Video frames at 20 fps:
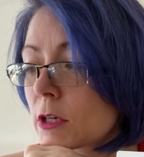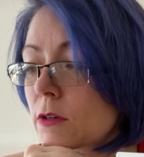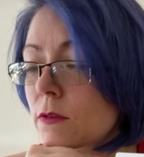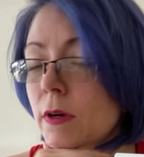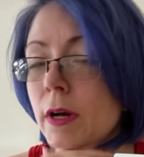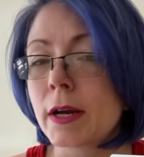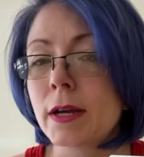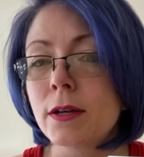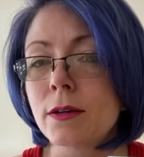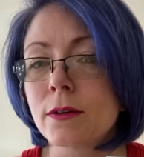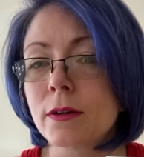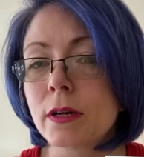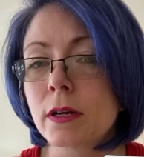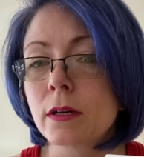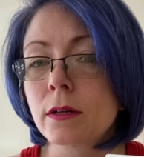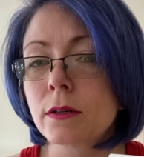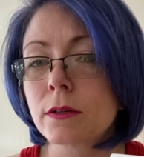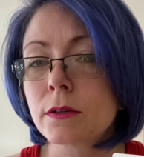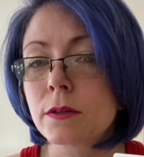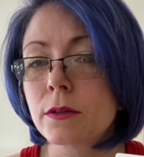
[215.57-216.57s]
right? Your
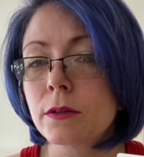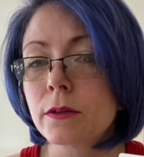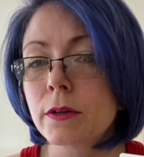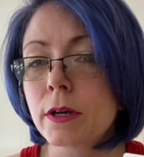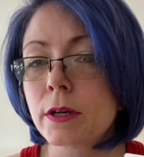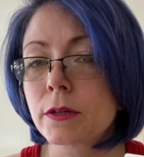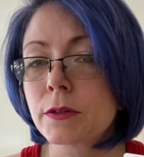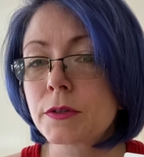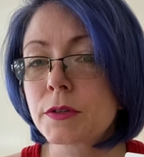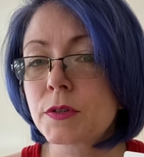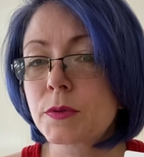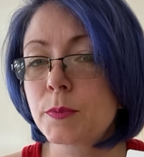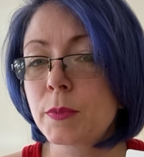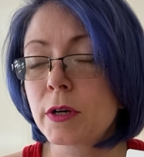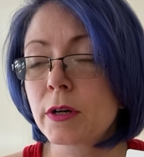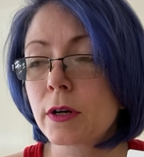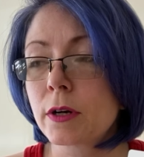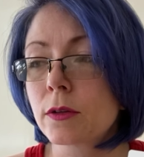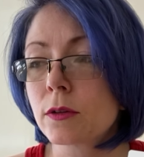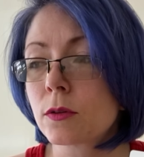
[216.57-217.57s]
inner
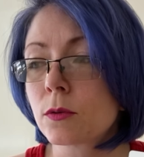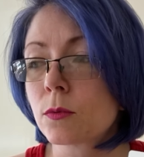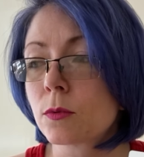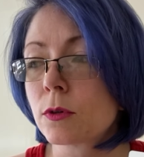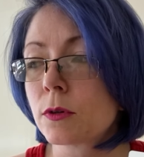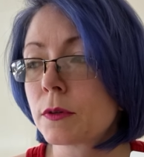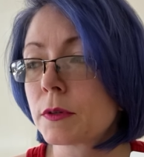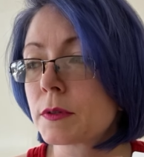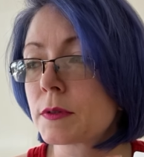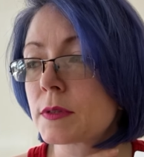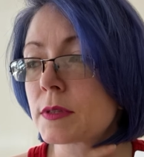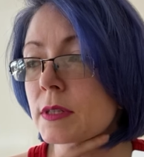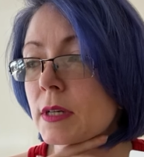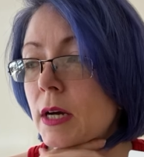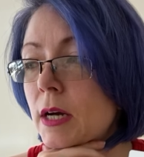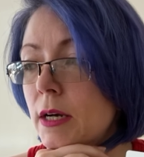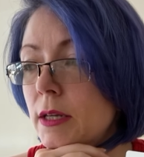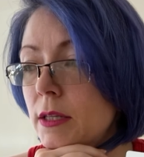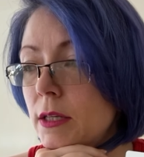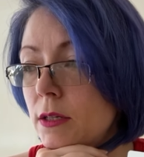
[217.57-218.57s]
spirit, the world
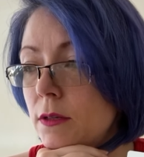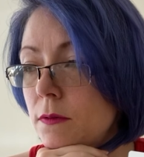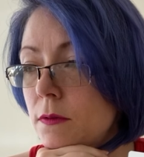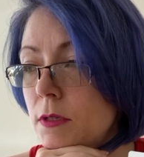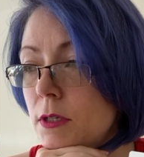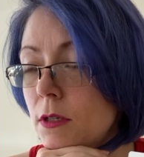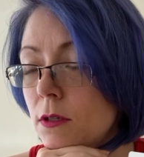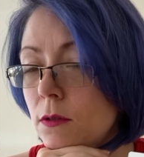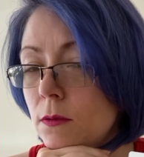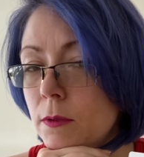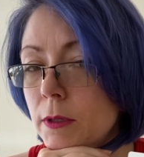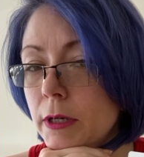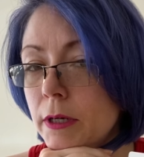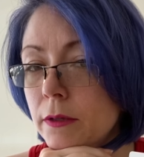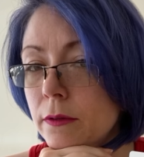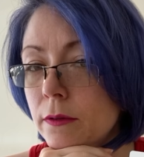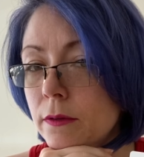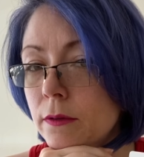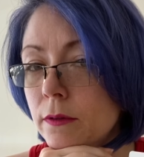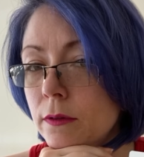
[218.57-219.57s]
inside that you deal
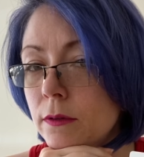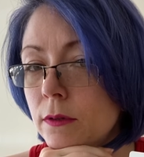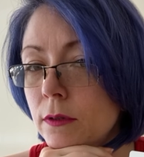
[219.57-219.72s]
with.